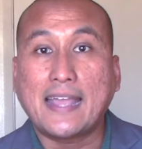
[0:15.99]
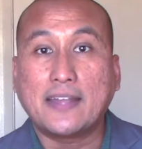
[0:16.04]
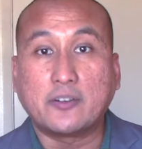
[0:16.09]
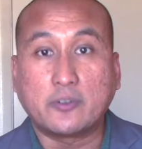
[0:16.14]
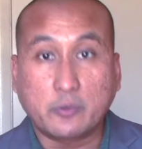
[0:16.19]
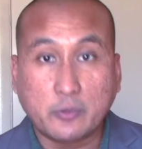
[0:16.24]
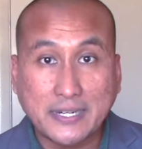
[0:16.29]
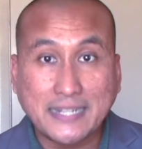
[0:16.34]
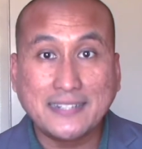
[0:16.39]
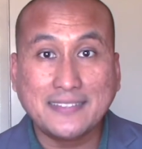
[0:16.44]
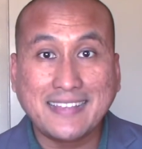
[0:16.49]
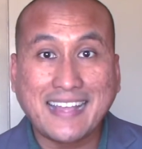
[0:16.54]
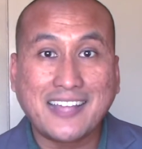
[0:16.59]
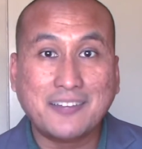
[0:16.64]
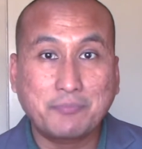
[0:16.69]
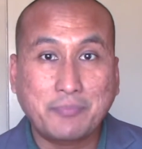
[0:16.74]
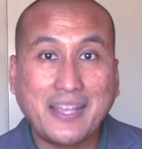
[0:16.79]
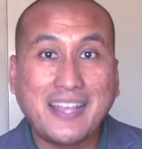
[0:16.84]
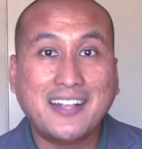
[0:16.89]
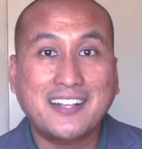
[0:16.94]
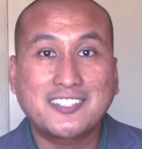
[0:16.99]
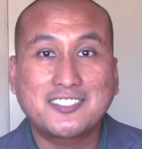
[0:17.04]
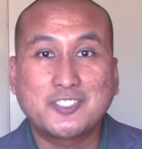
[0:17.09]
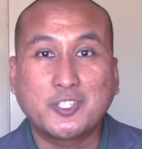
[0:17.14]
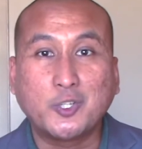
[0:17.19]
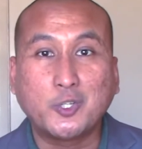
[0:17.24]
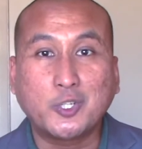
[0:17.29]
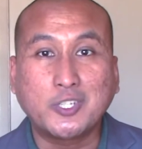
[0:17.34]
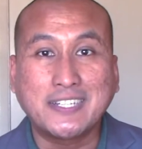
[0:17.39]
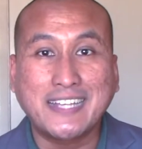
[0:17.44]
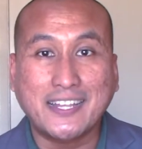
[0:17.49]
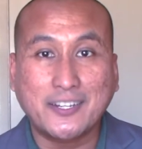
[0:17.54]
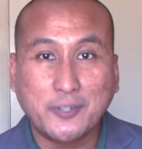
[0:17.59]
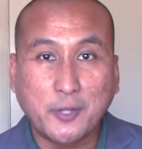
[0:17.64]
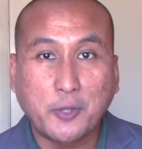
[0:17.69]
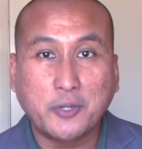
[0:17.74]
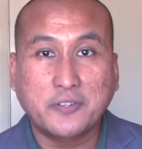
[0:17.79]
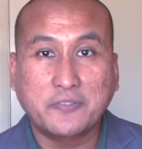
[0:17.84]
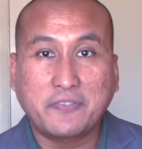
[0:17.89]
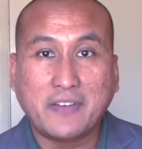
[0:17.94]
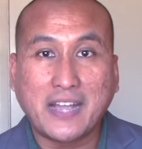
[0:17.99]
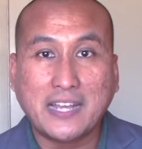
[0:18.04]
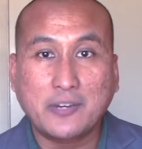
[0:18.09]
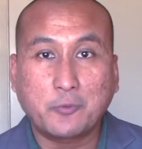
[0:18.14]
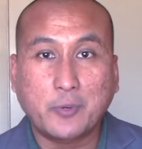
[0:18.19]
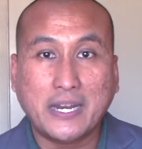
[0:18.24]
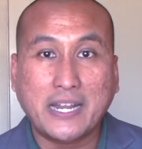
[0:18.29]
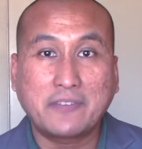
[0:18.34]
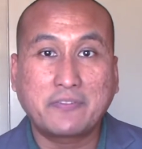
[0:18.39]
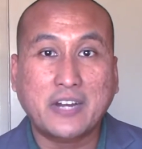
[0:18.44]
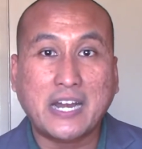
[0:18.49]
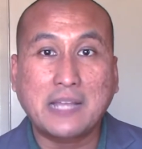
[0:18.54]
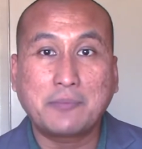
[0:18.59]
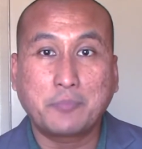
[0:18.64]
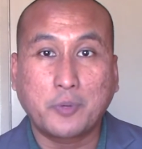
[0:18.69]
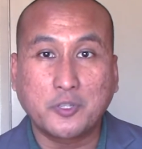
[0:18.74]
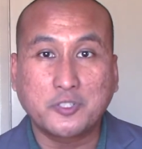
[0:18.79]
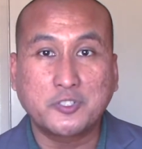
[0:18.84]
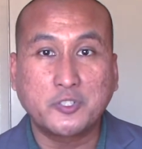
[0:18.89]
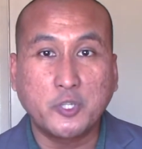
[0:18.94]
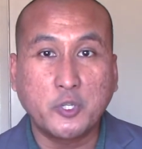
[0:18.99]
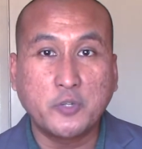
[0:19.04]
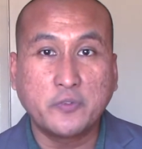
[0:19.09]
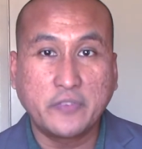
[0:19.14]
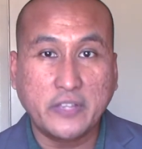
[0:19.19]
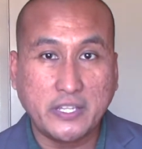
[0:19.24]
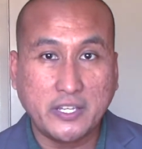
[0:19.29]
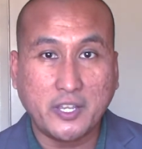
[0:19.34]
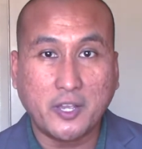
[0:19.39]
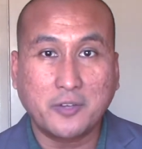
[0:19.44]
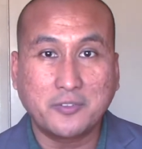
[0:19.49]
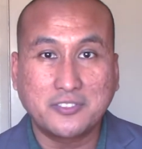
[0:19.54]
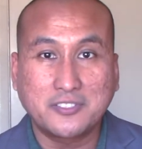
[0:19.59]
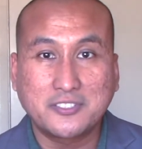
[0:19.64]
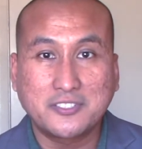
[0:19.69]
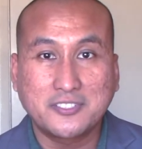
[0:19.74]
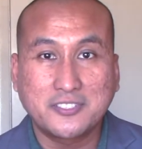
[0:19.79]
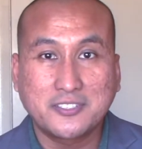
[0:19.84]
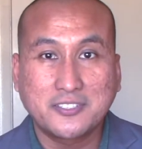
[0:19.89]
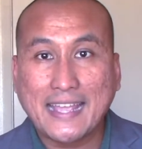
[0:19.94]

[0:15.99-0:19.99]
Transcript: and ring that bell so you can get notified whenever I post new videos.